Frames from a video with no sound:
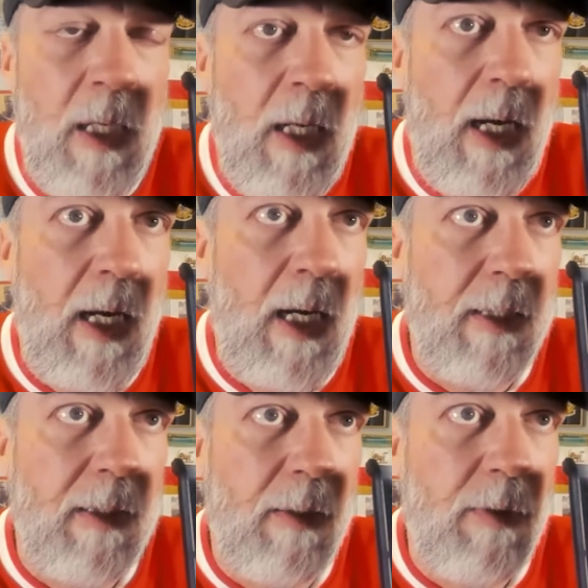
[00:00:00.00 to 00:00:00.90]

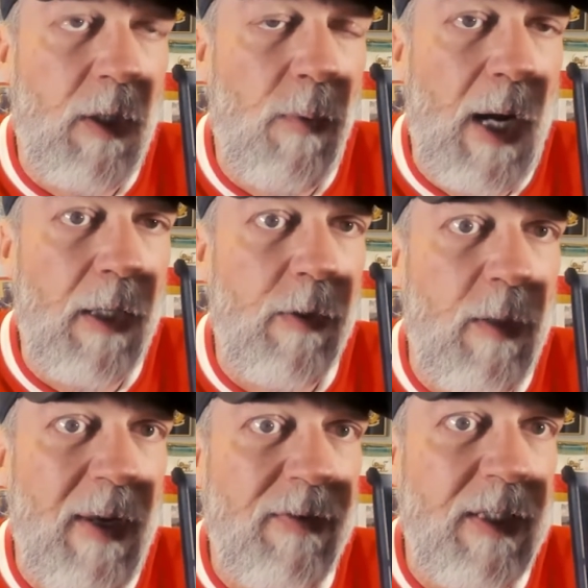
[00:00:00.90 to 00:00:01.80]
a little while ago,
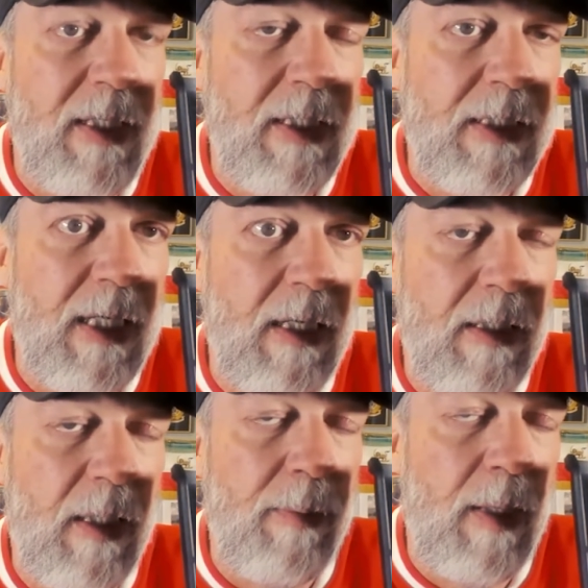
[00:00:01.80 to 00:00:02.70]
you may have seen this
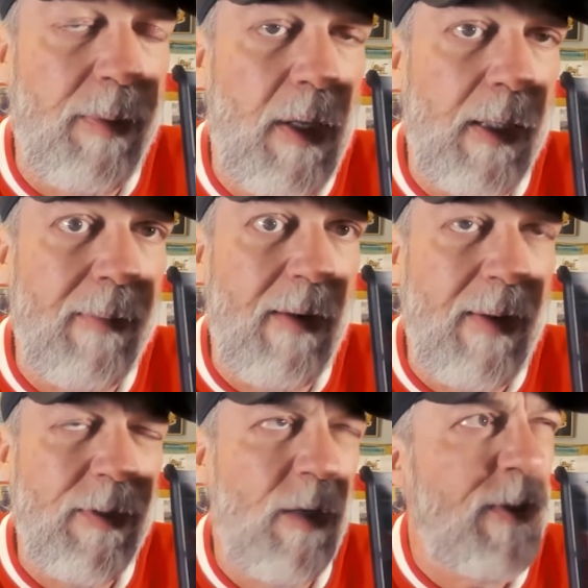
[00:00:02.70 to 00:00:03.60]
a blog on my
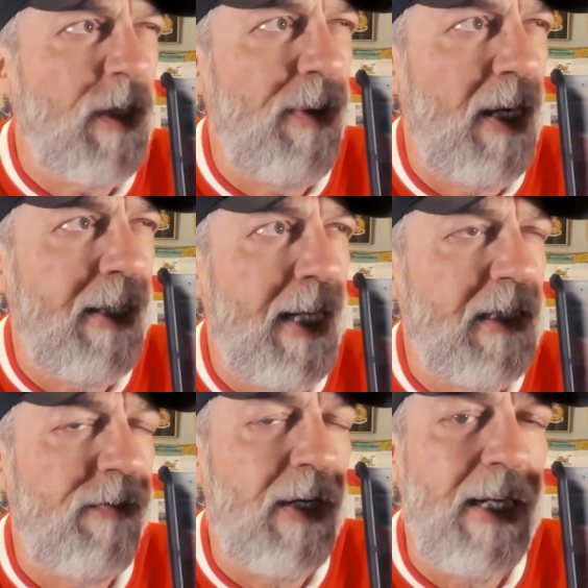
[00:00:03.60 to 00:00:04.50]
website, or was it a
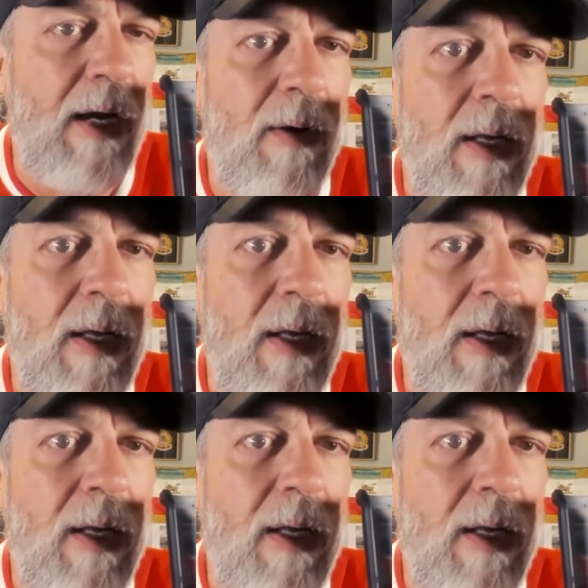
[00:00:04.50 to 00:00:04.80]
podcast? I forget now.